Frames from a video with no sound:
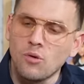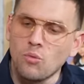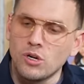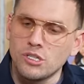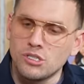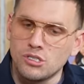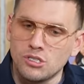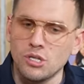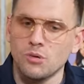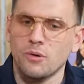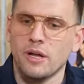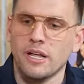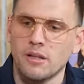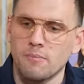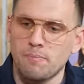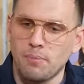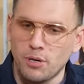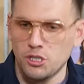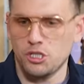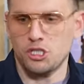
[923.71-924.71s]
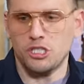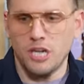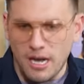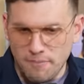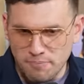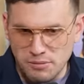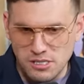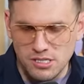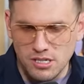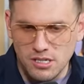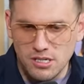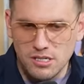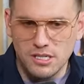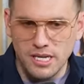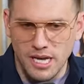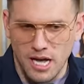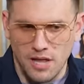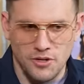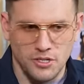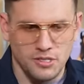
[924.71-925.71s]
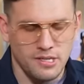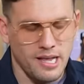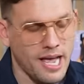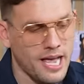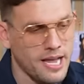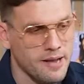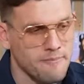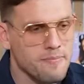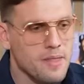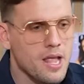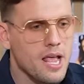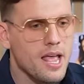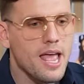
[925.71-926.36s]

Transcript: was doing push ups the other day,